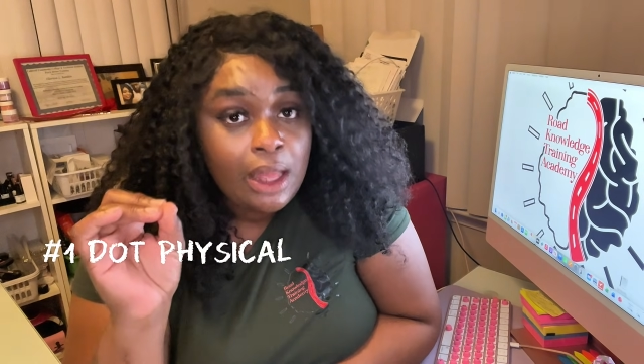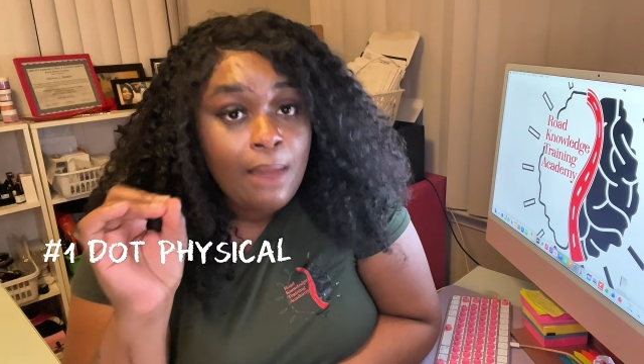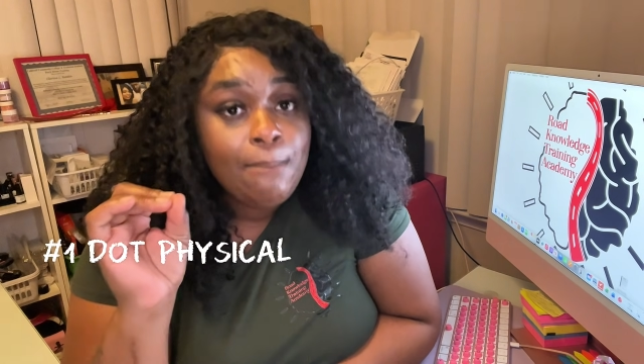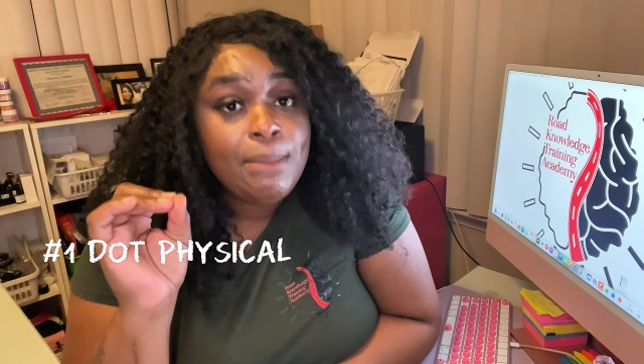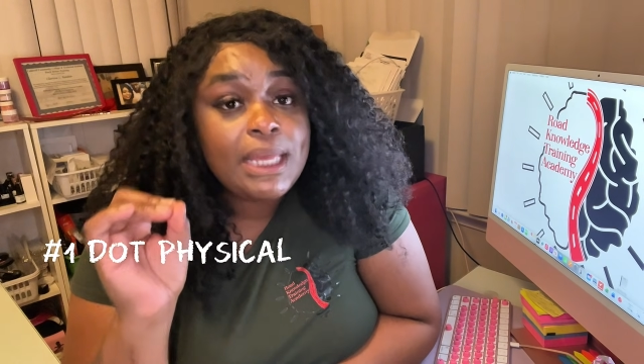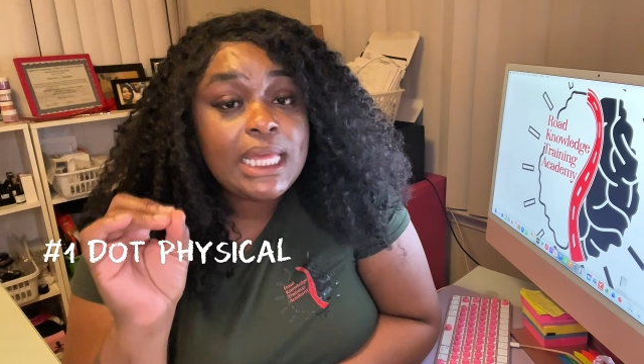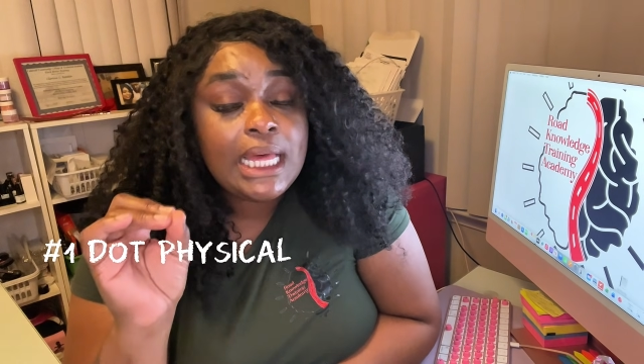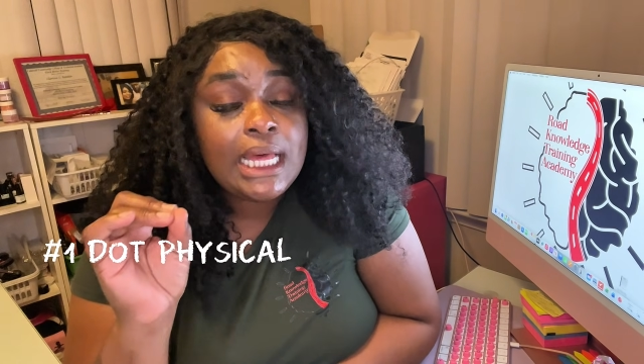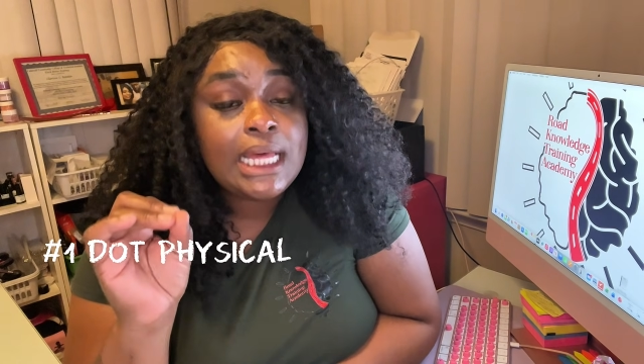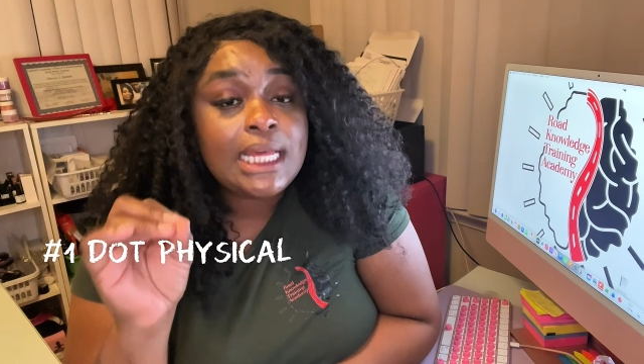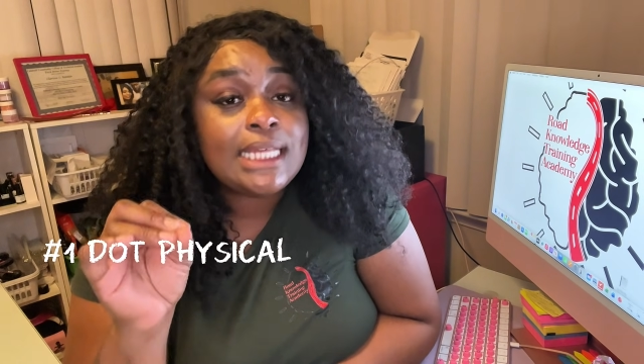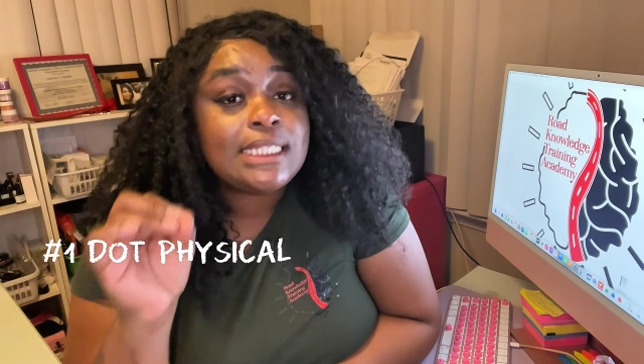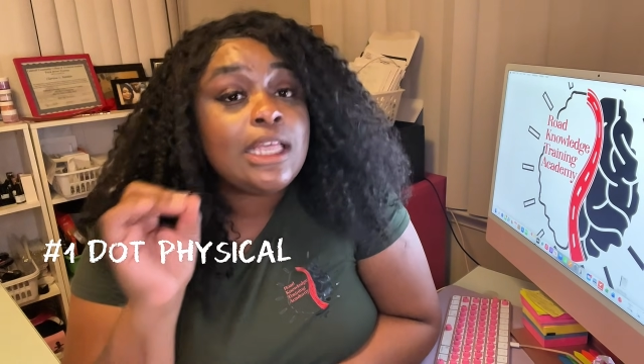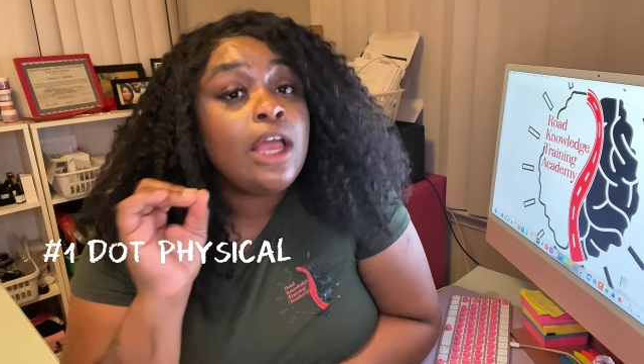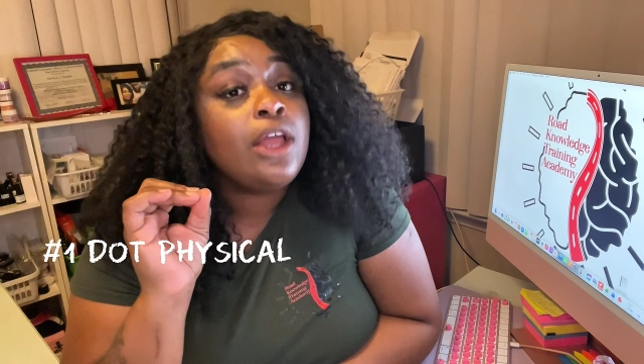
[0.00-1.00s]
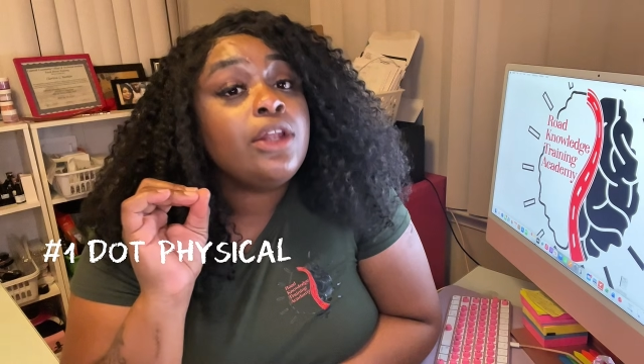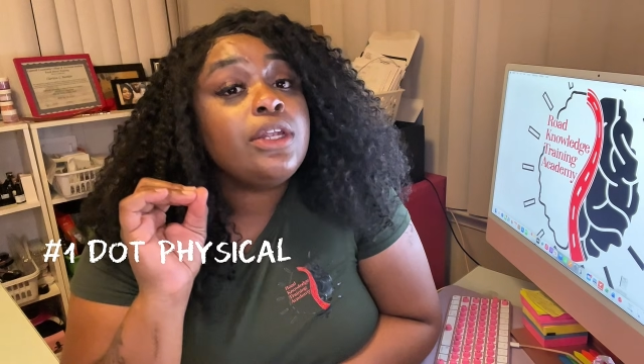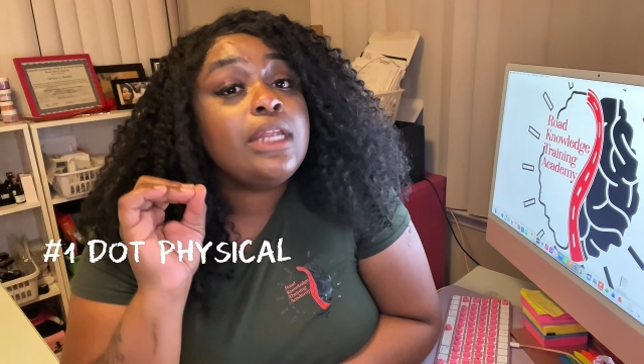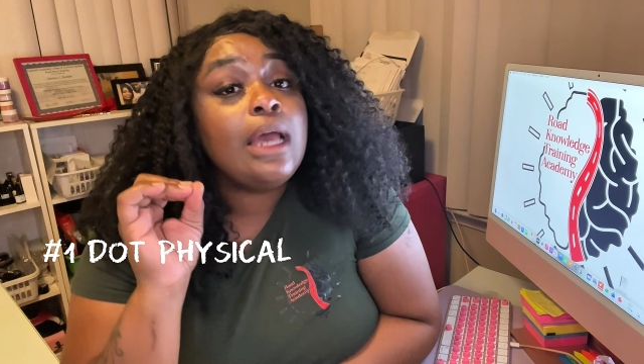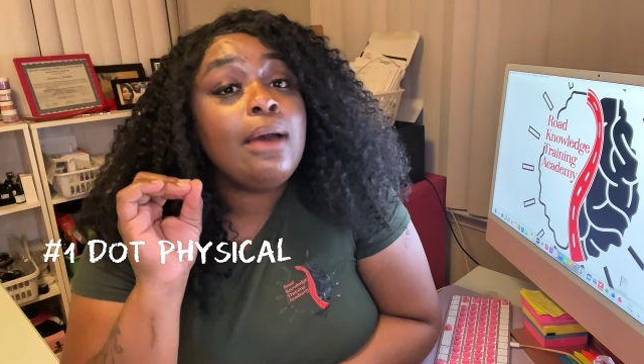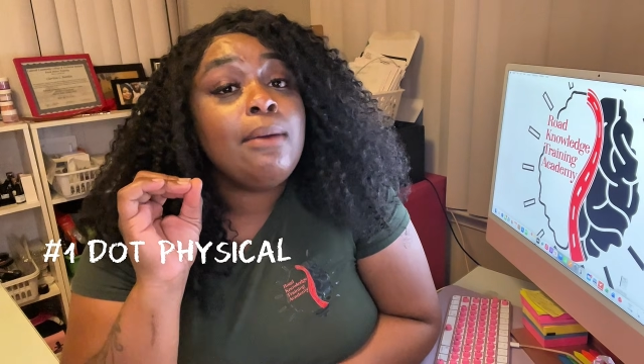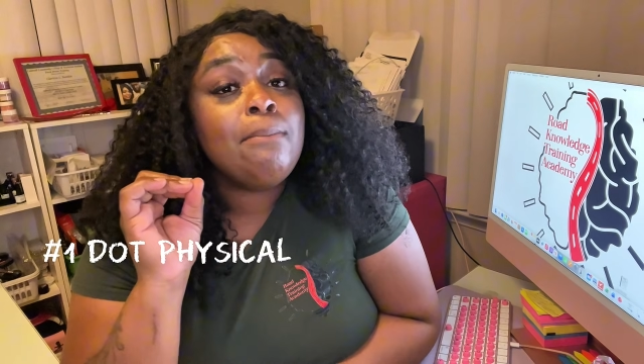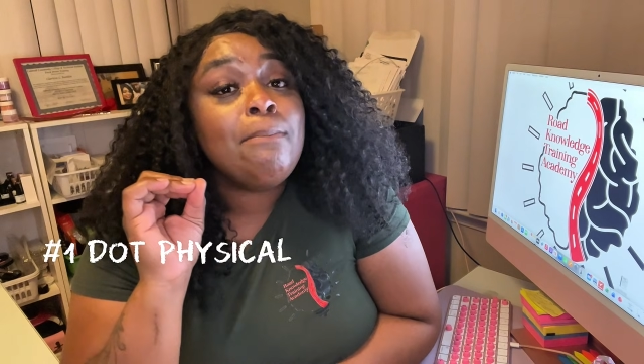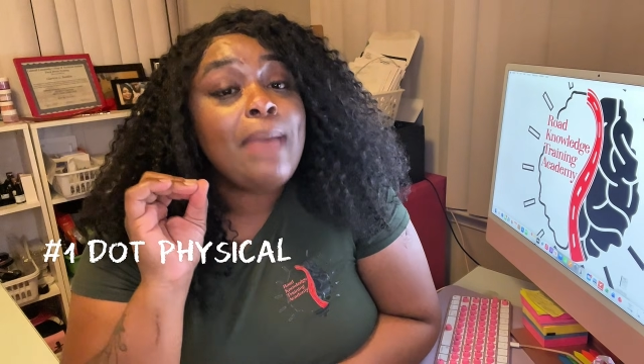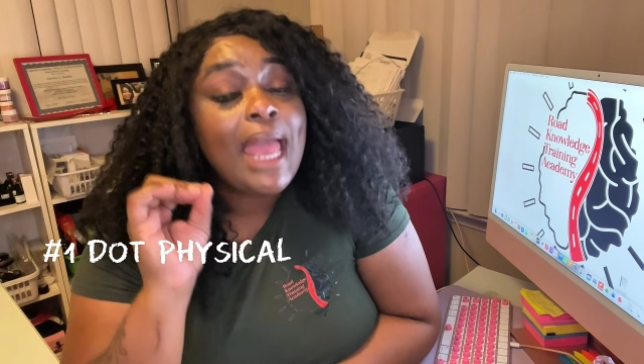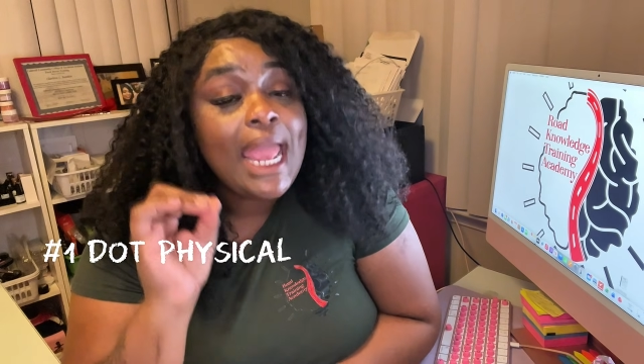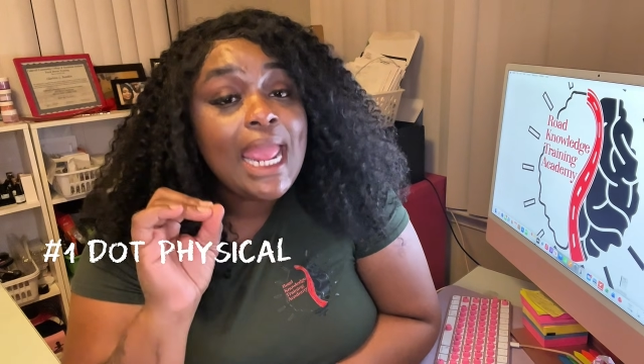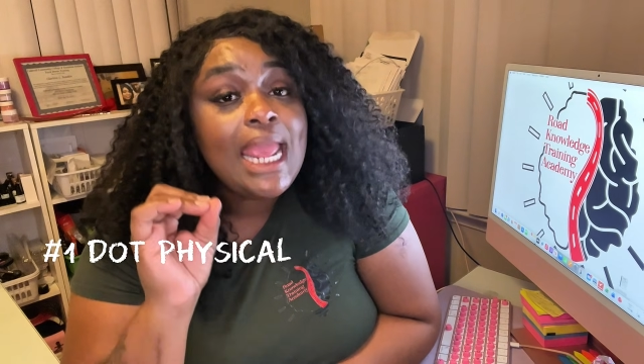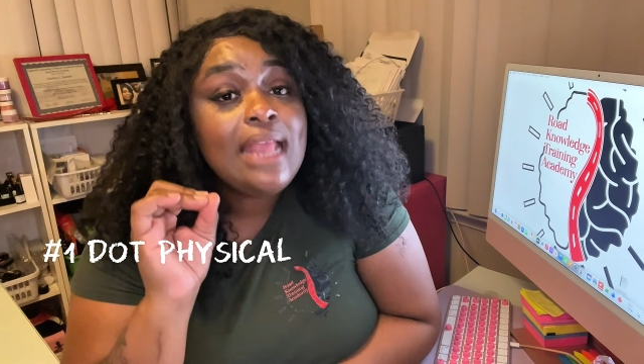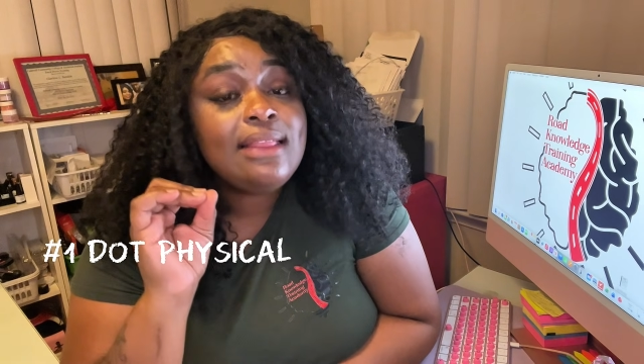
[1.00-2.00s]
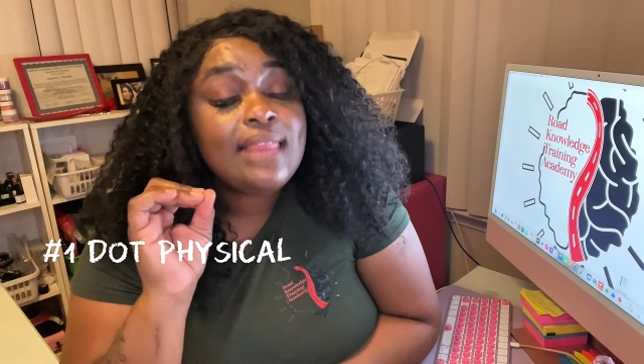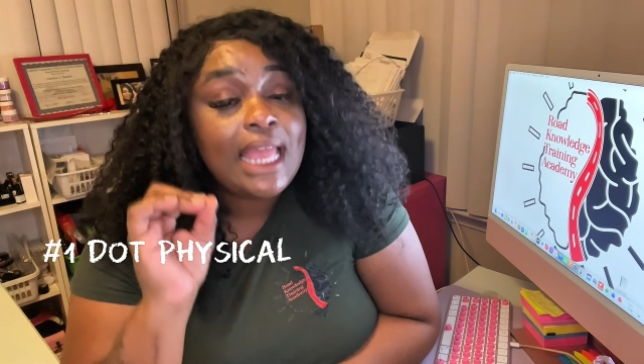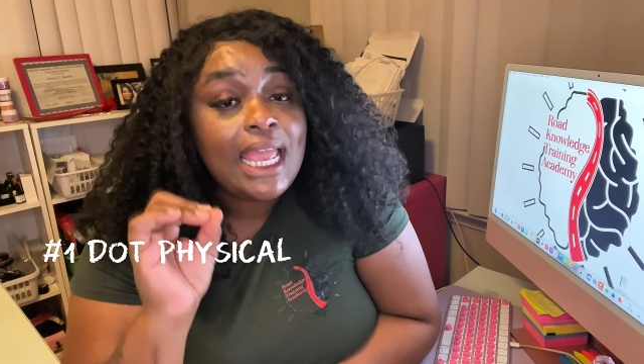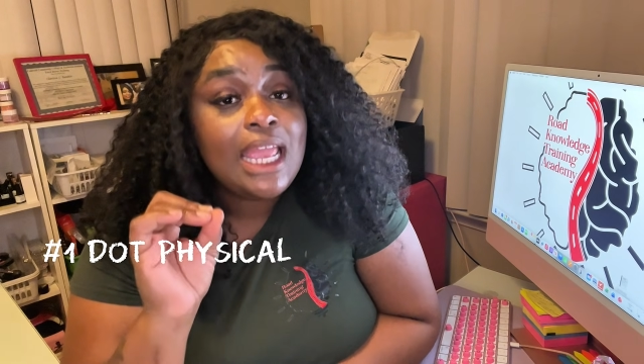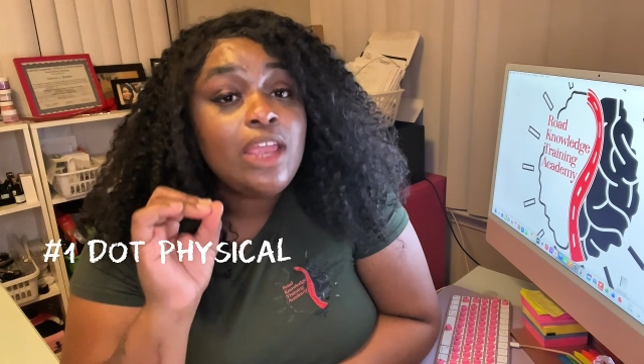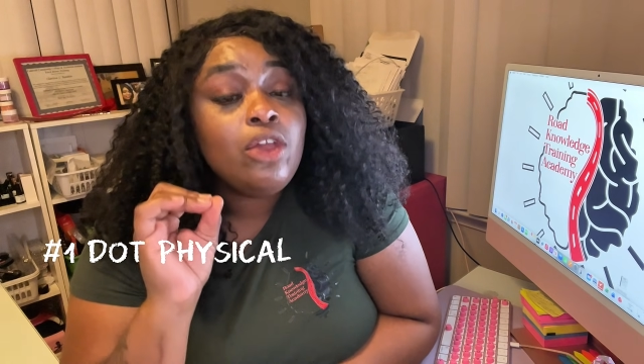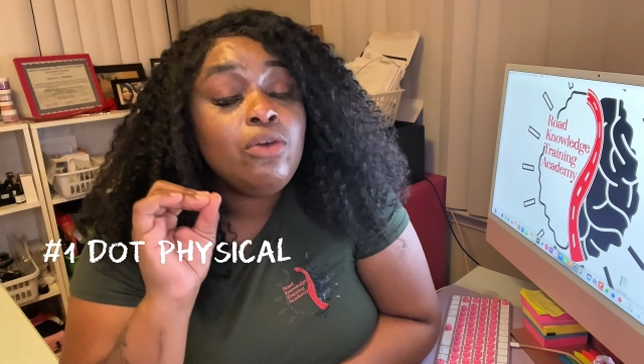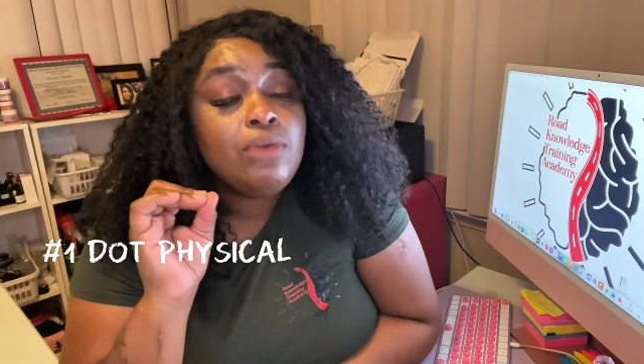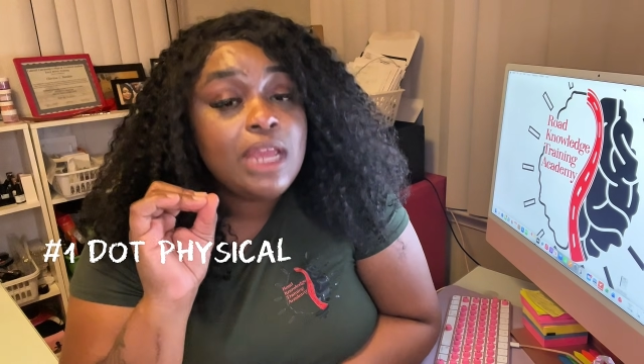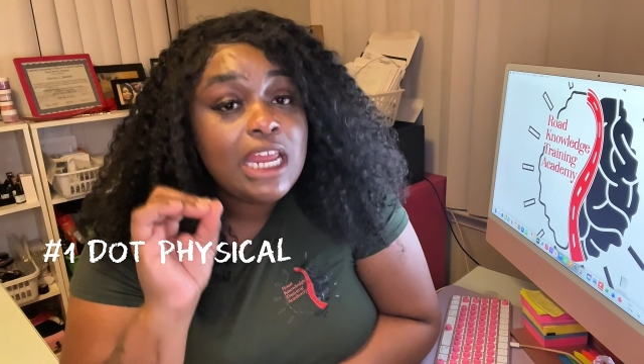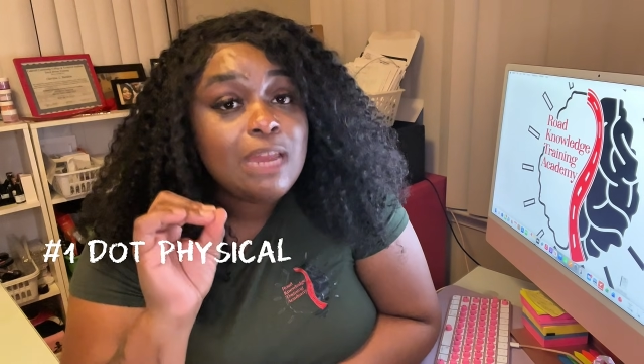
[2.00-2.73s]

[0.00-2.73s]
because the main thing you need